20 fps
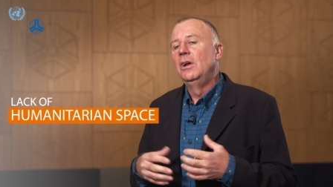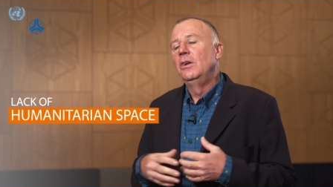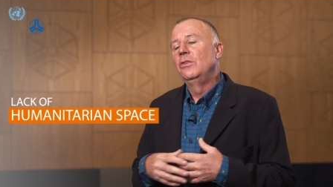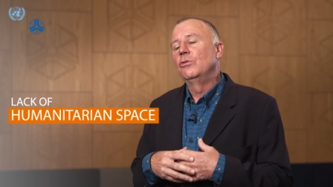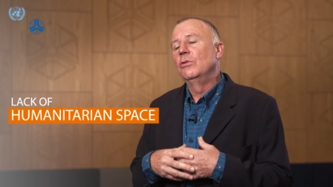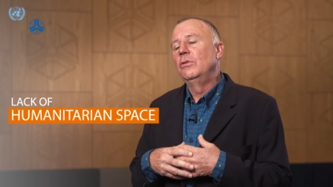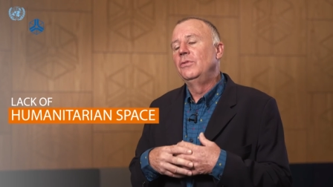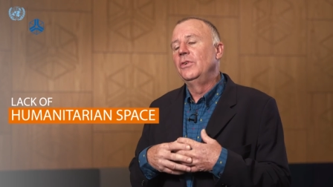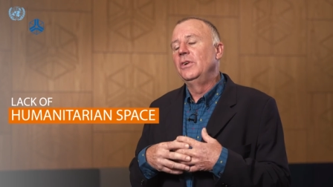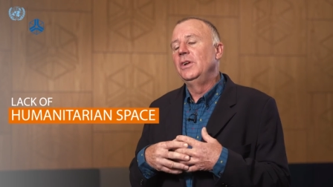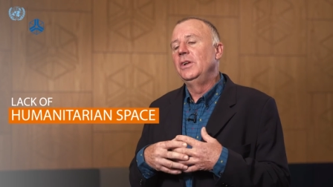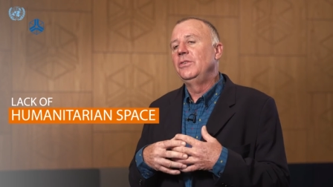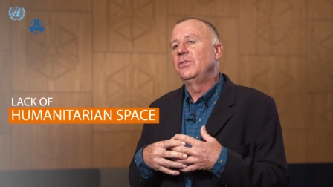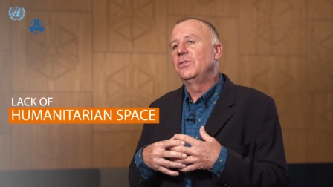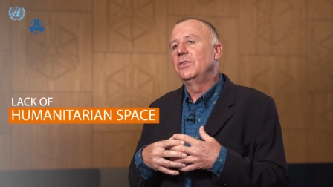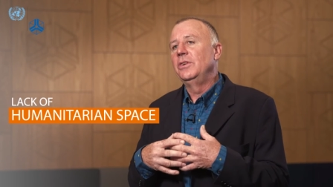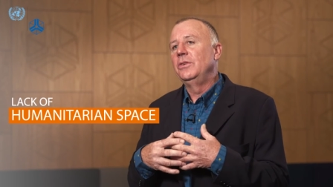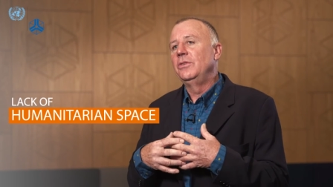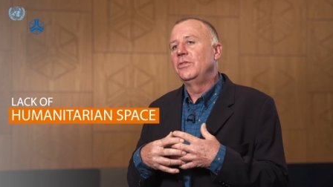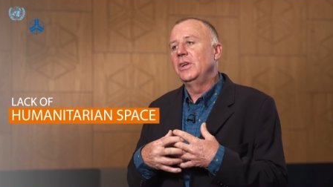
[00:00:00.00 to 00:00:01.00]
So, for
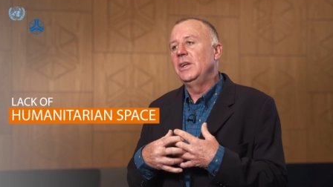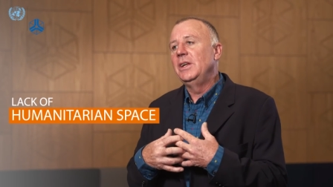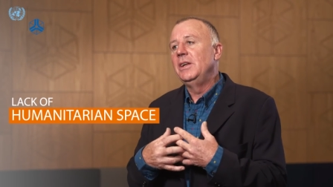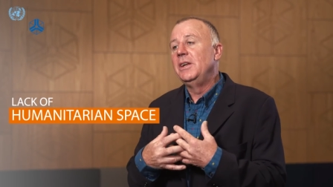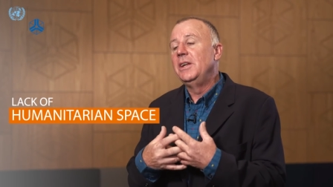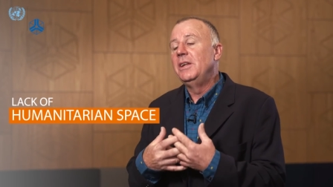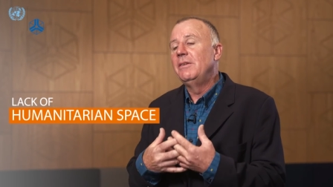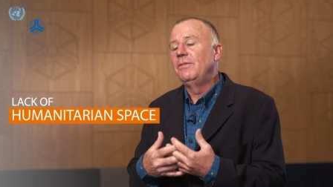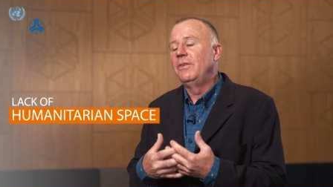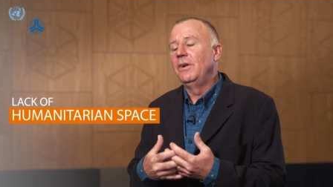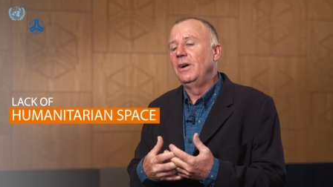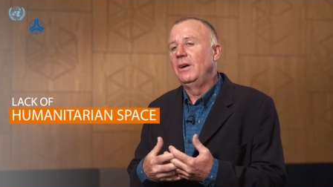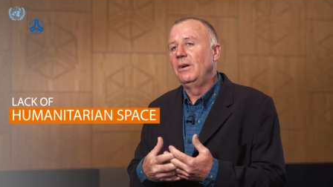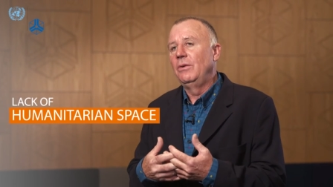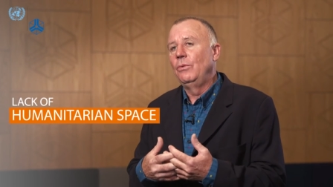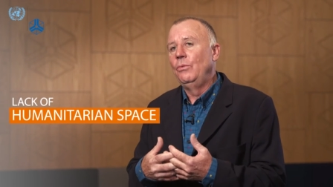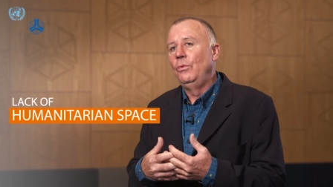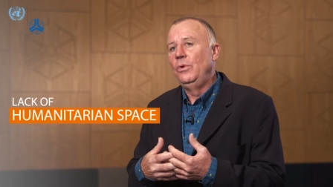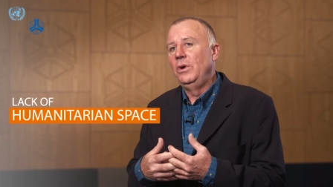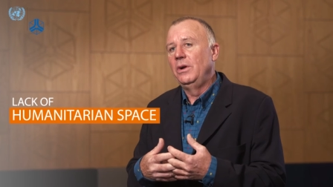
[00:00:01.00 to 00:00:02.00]
instance, in Diffa,
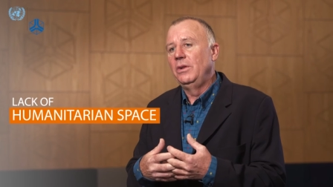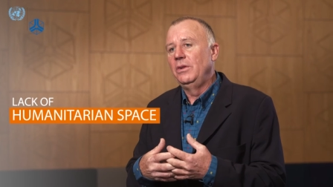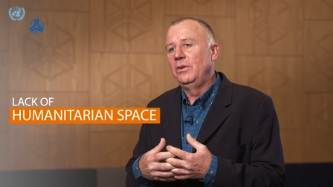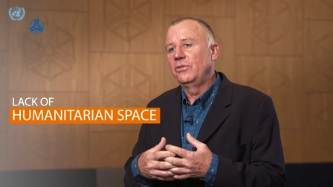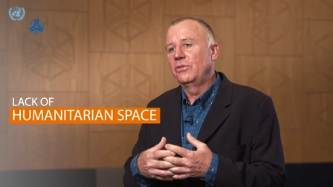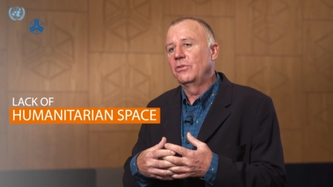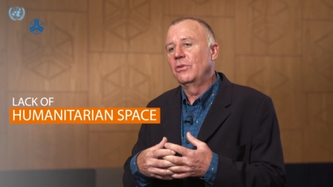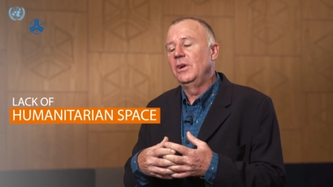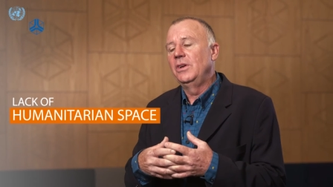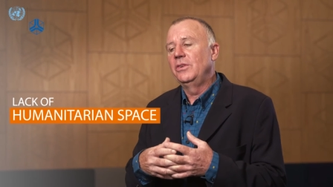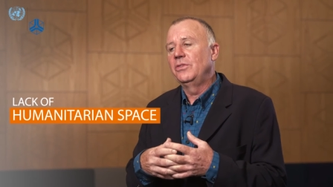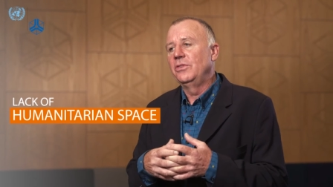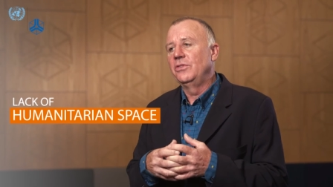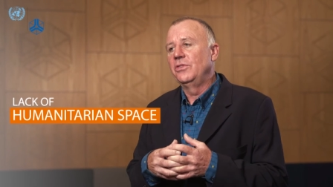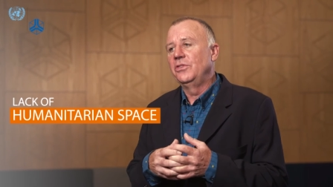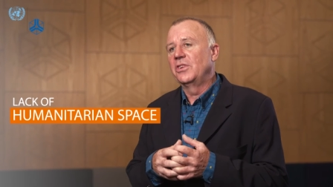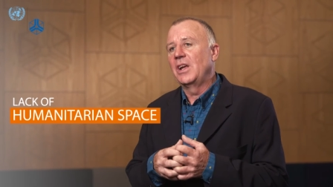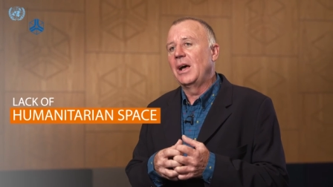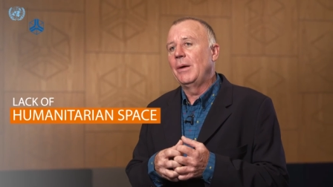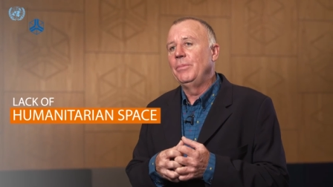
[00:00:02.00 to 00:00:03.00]
where this crisis
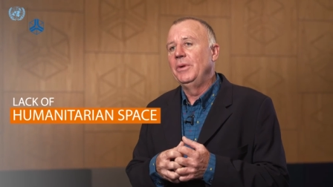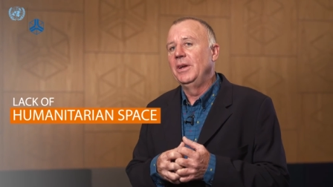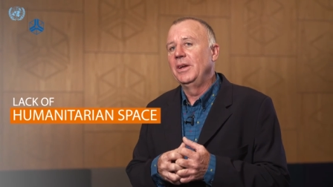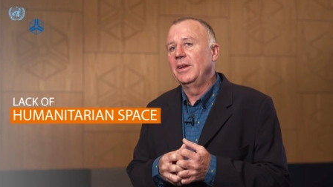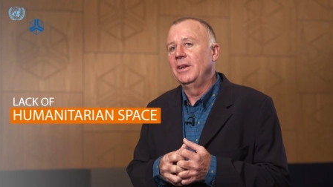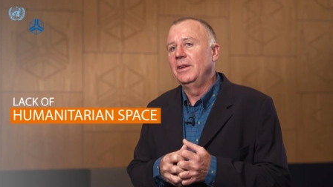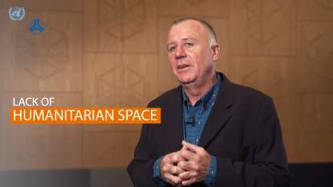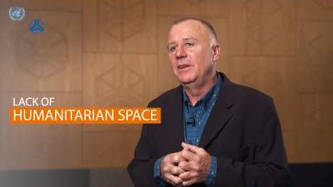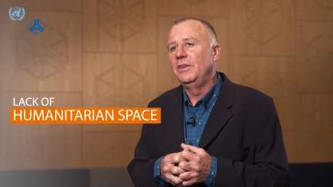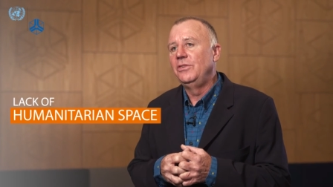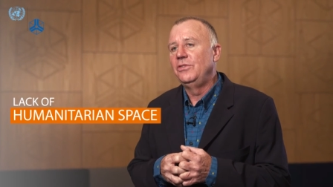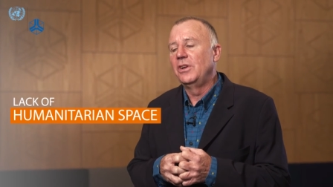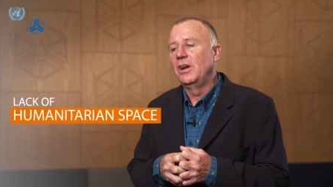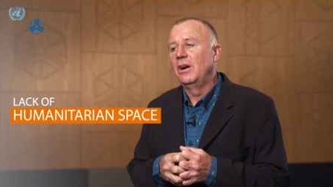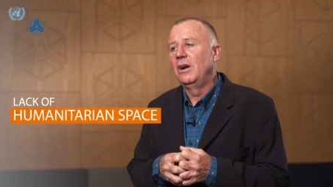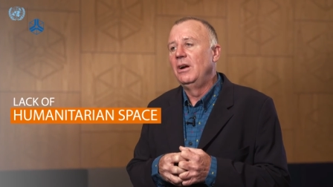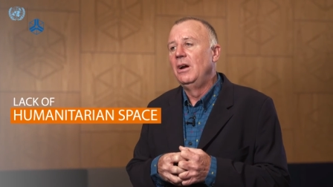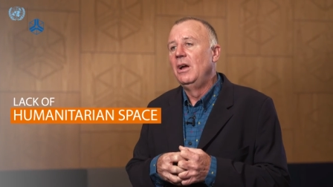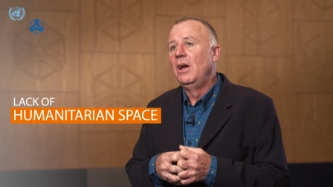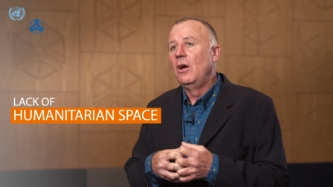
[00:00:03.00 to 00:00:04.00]
is happening in
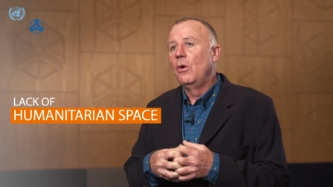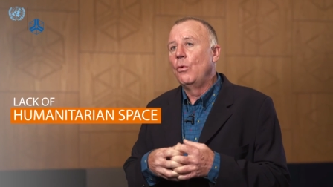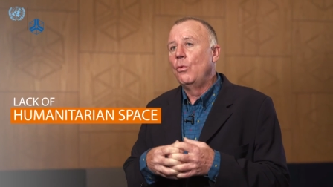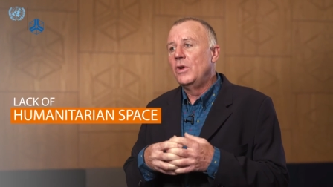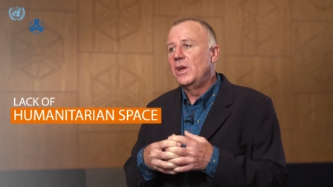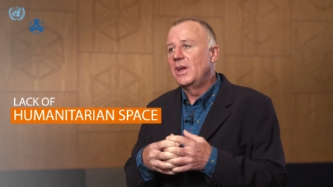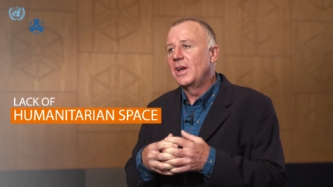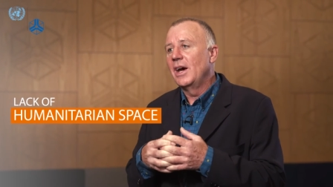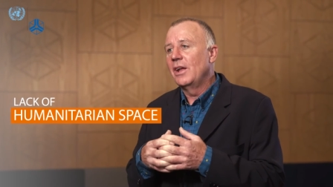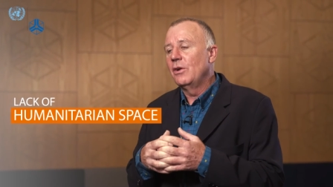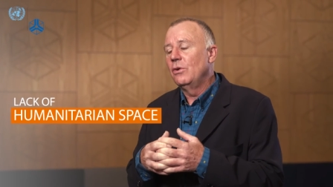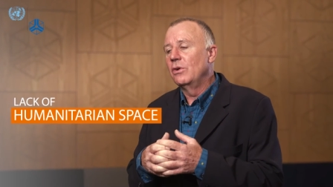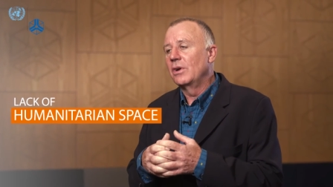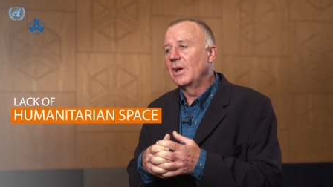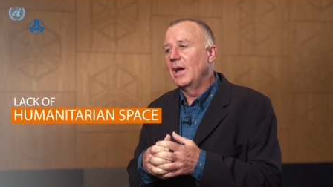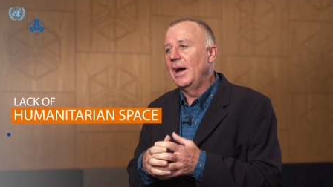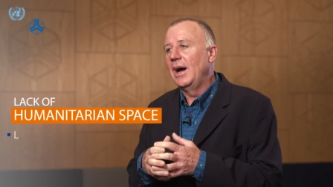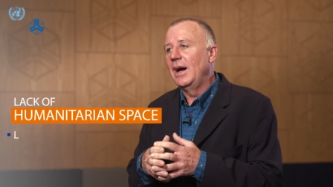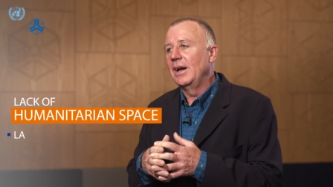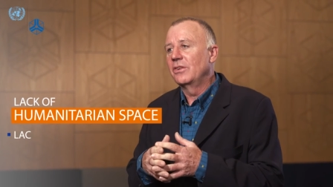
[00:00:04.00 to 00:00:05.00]
Niger, we cannot
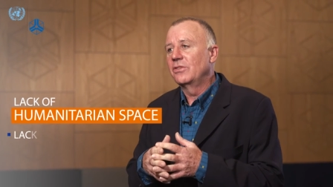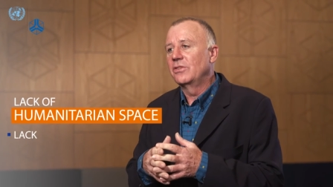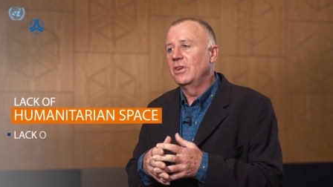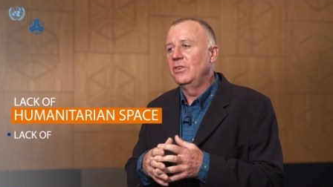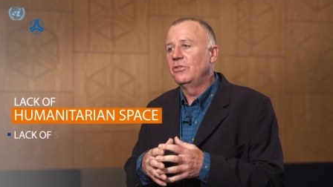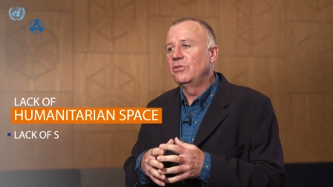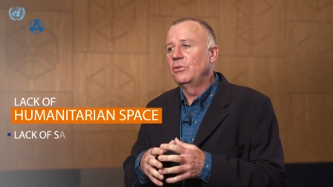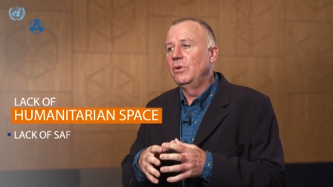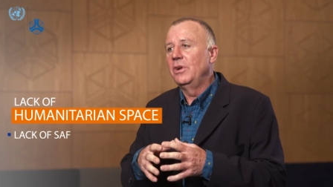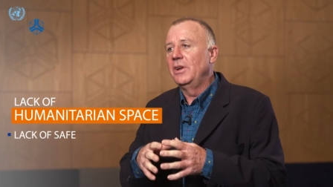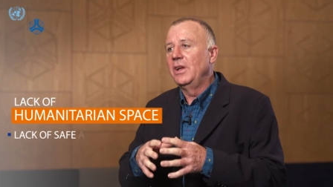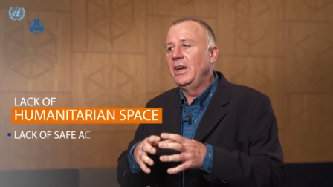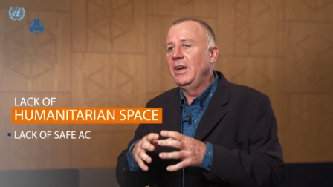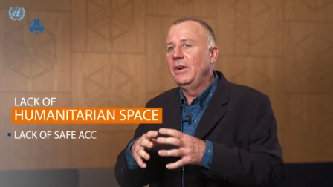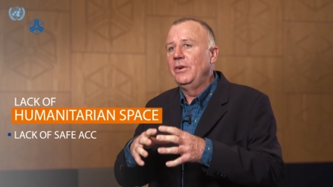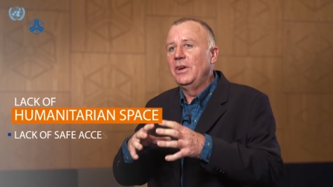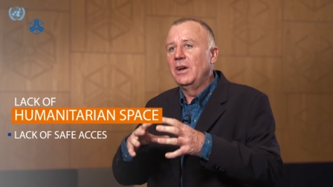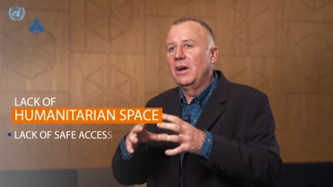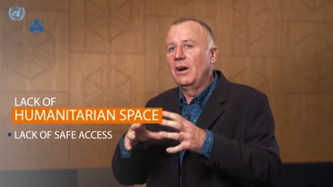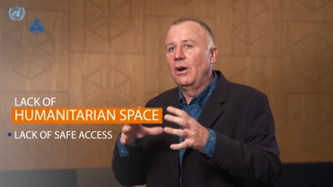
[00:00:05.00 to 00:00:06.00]
get access to an
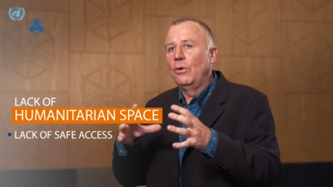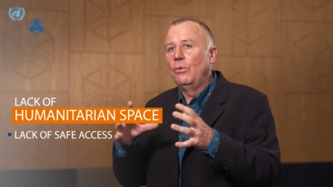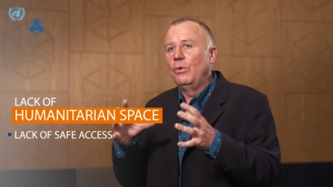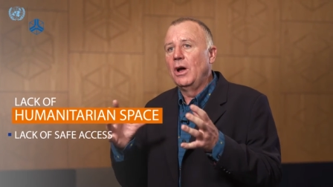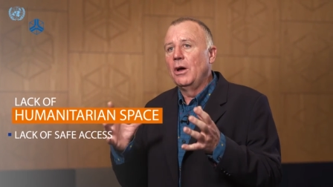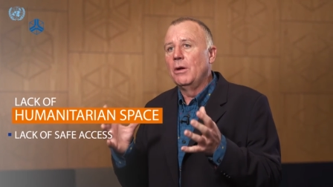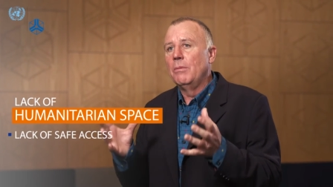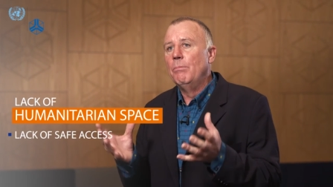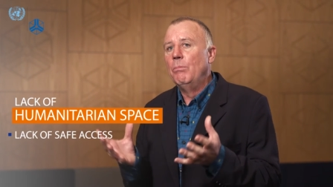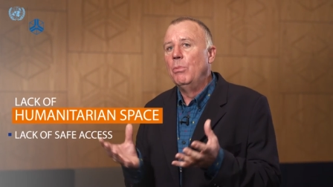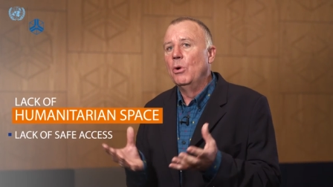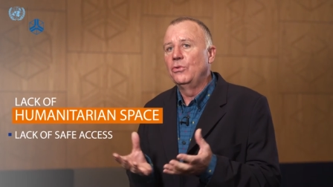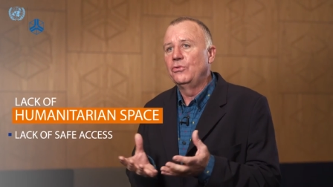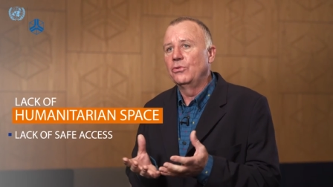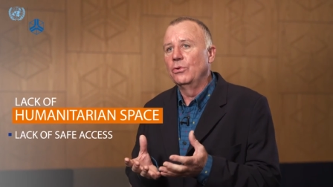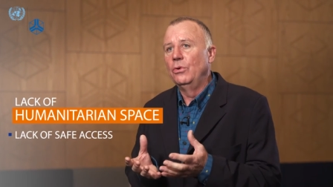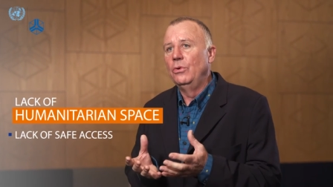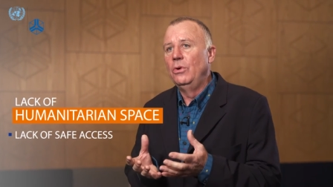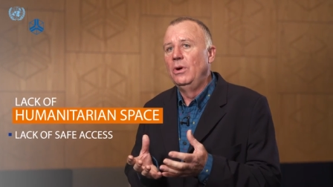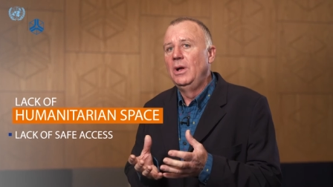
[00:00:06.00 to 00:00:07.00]
area around
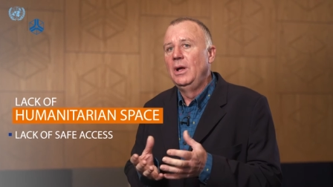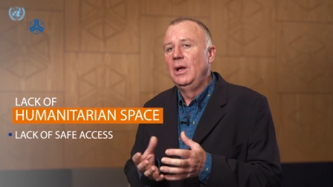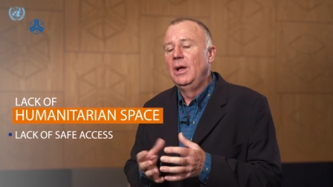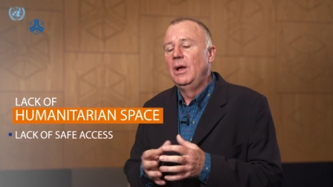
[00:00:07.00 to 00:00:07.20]
Bosso.